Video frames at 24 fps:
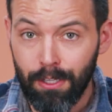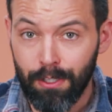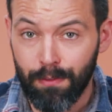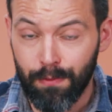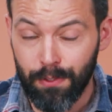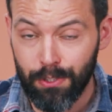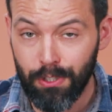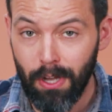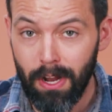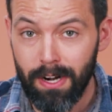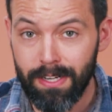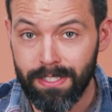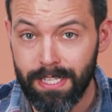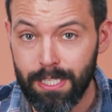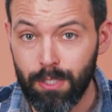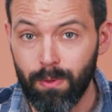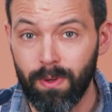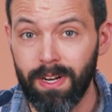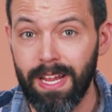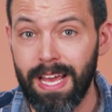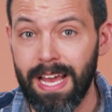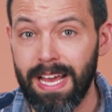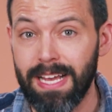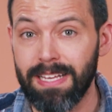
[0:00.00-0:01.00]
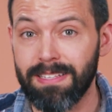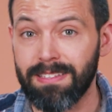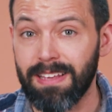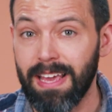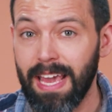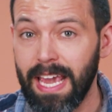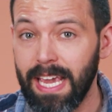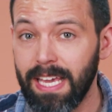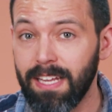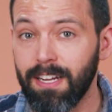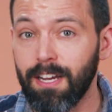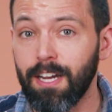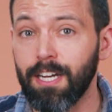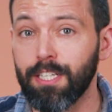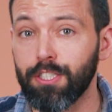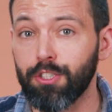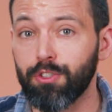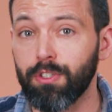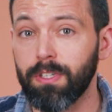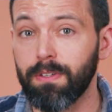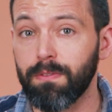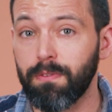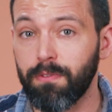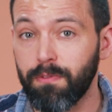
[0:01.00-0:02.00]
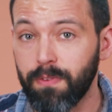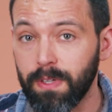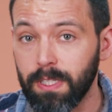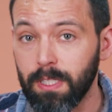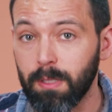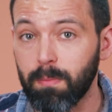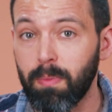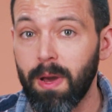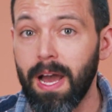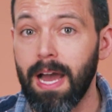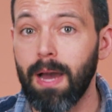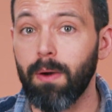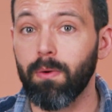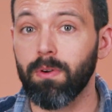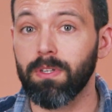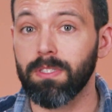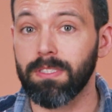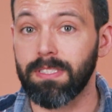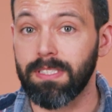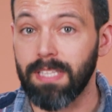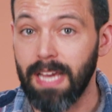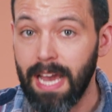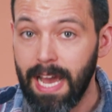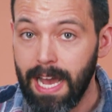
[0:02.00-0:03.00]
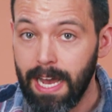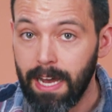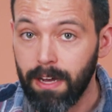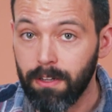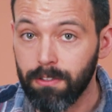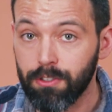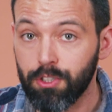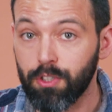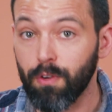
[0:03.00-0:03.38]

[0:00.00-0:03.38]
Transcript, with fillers: For starters, this one has 800 fill power down.